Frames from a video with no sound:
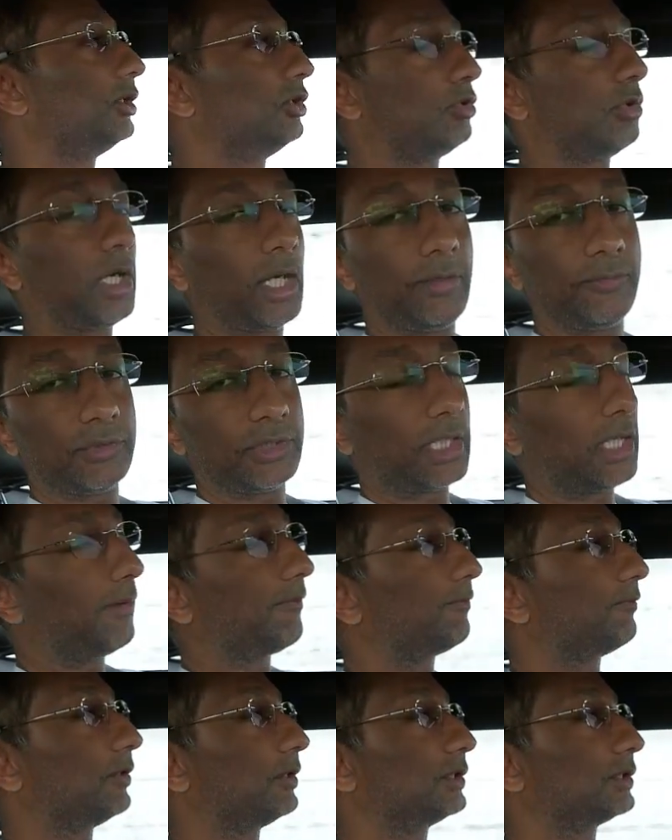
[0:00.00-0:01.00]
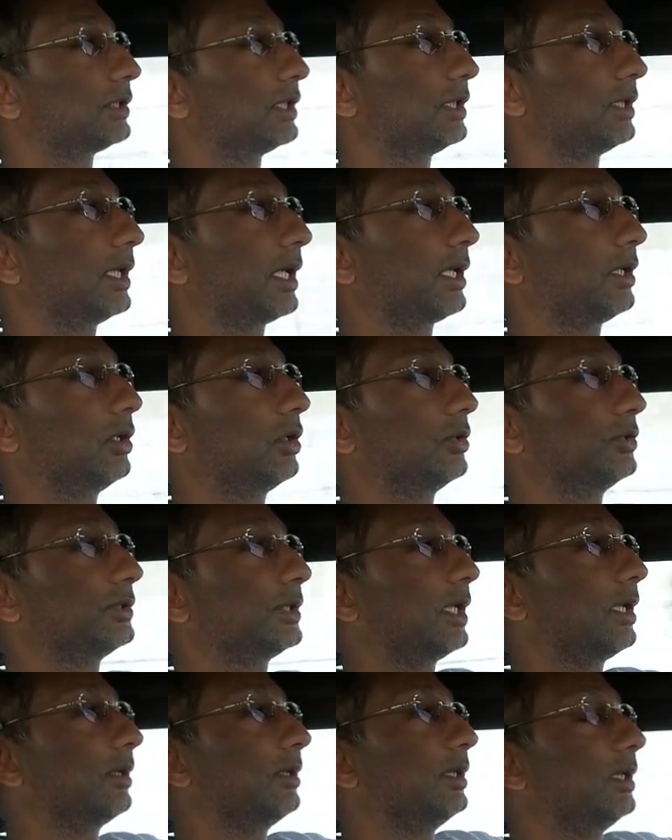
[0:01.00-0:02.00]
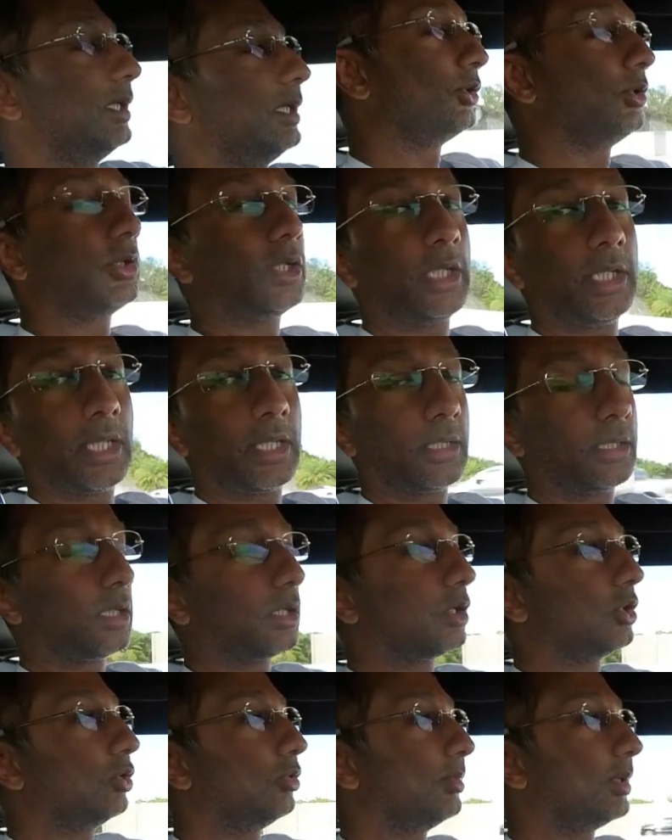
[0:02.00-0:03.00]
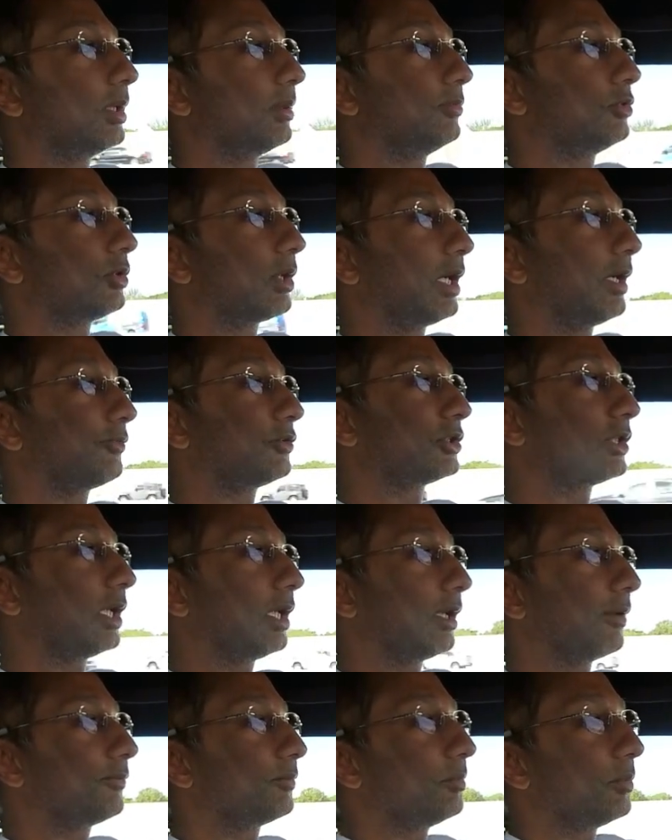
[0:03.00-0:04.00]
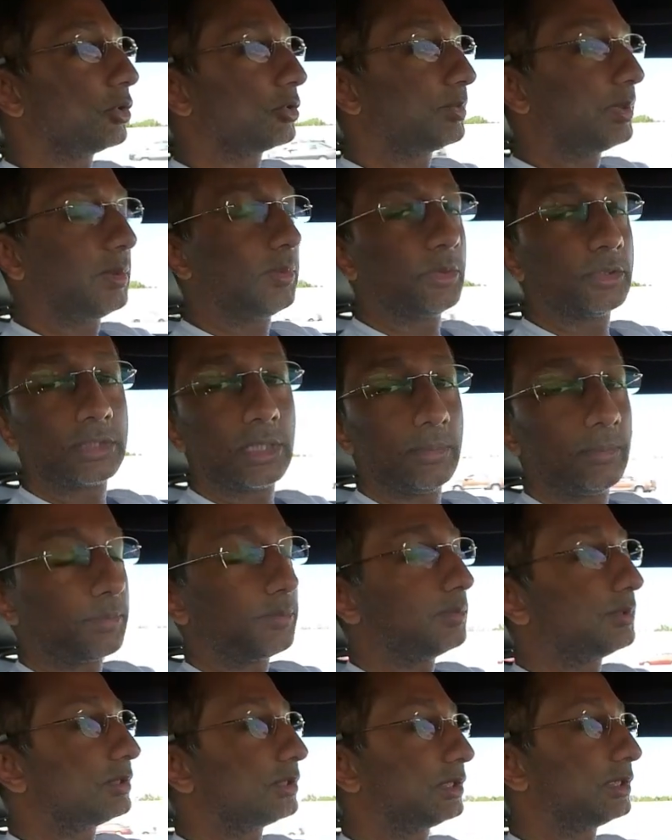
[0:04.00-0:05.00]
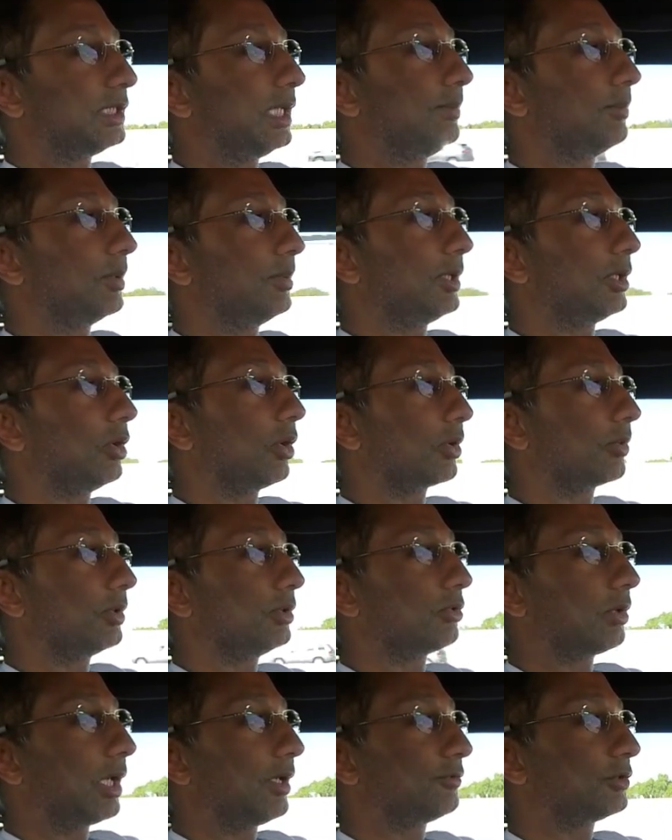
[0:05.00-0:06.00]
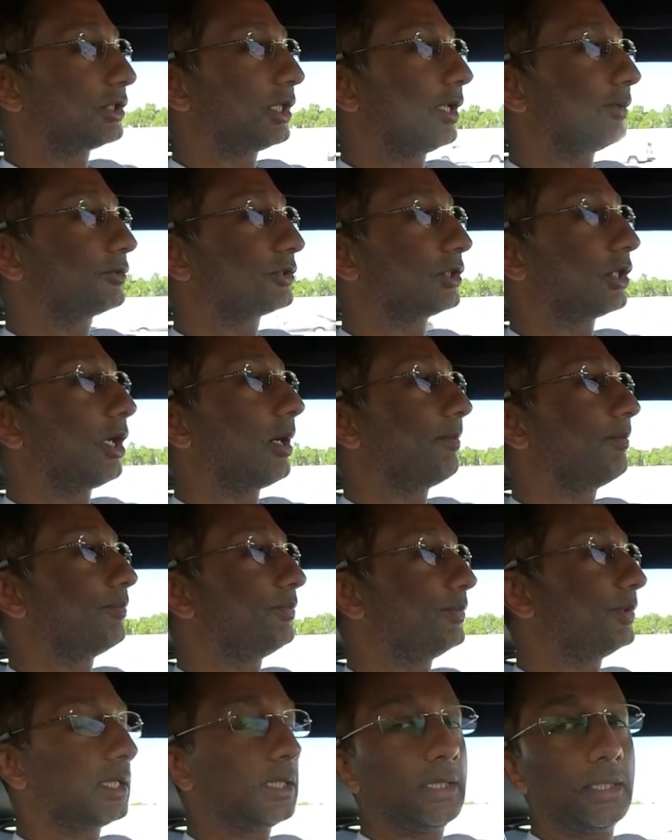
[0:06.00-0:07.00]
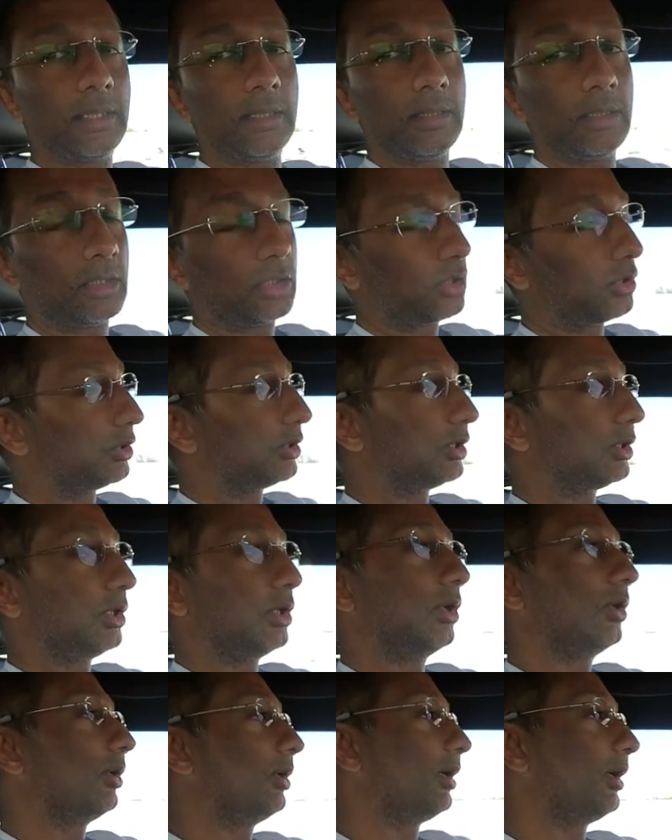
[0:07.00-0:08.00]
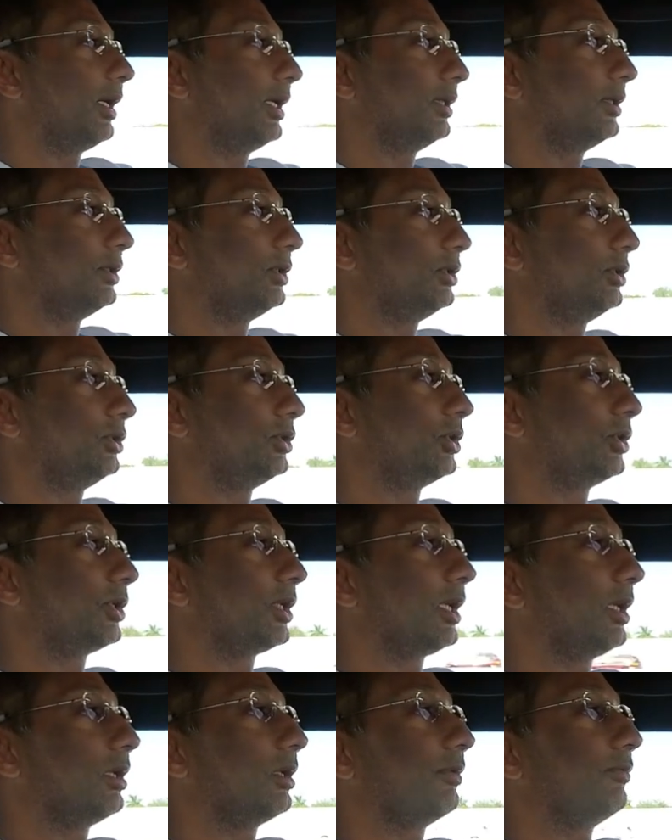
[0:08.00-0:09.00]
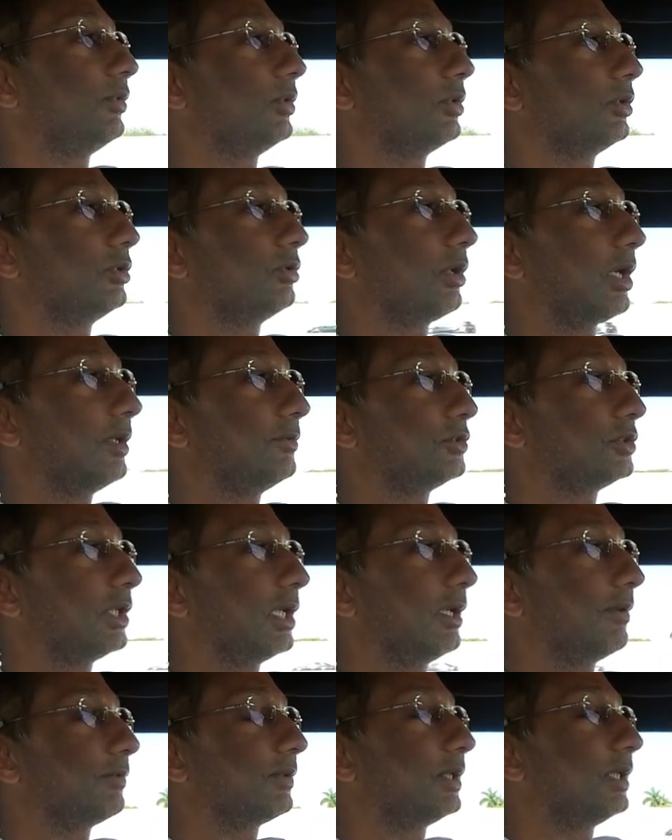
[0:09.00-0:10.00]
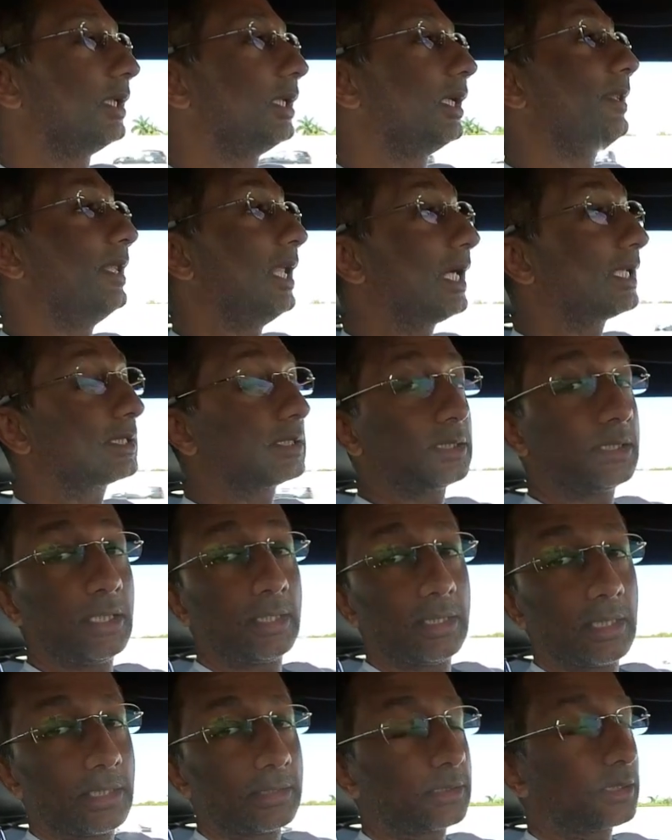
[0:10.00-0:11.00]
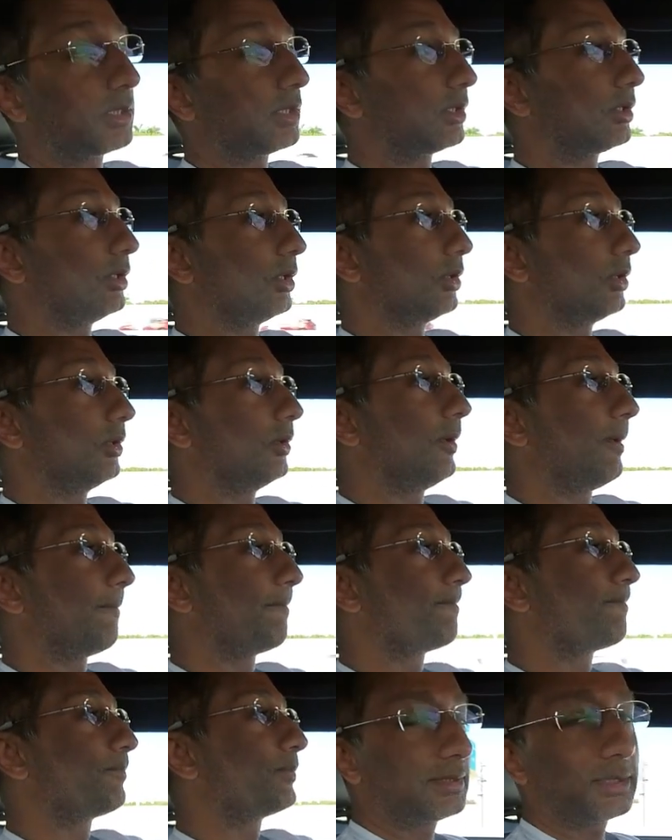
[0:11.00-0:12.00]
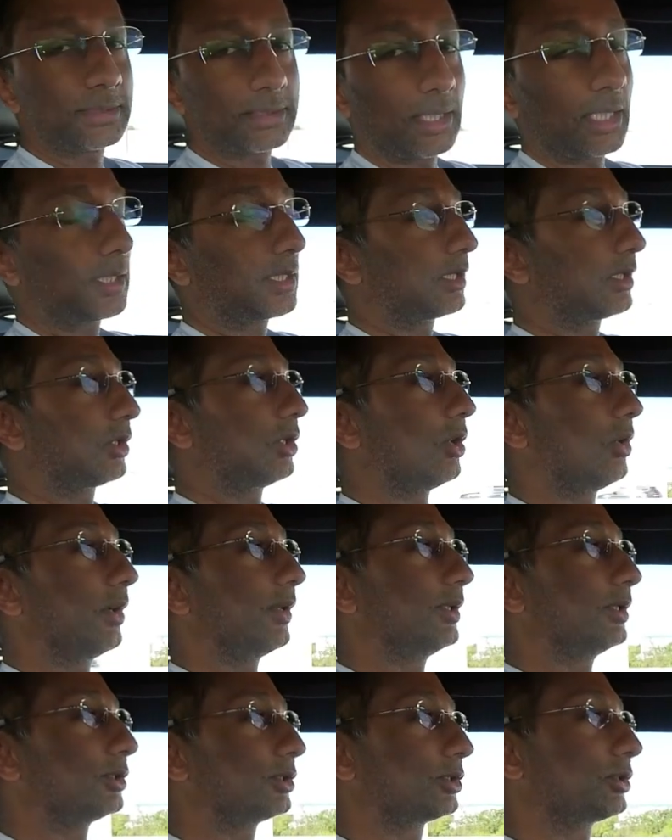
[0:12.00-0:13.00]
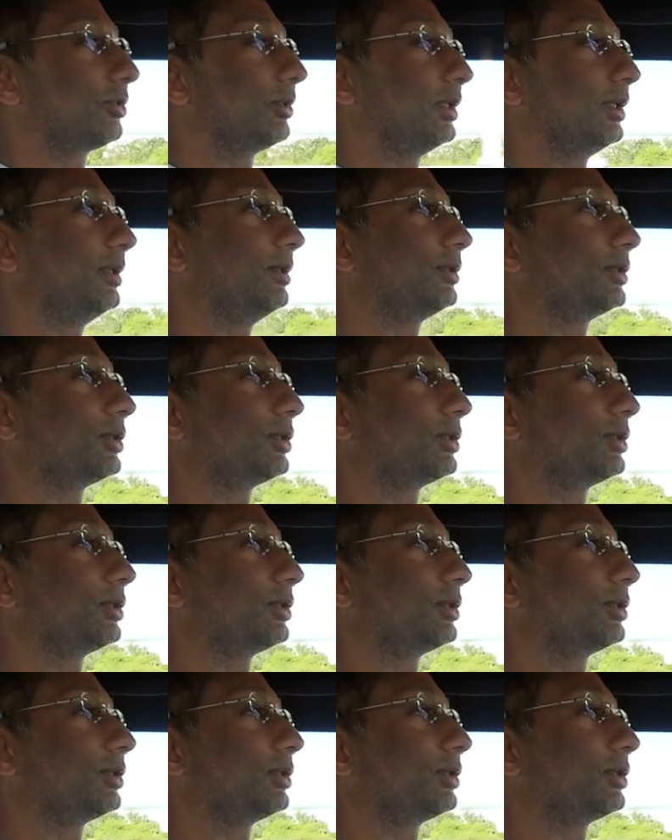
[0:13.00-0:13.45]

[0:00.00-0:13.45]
Drive shaft, first thing that goes out. So you can get an aluminum drive shaft. Most people seem to be going with drive shaft shop. Take it in, good to go. All right, took care of your drive shaft. The next thing that's gonna go, this is not gonna go on the street.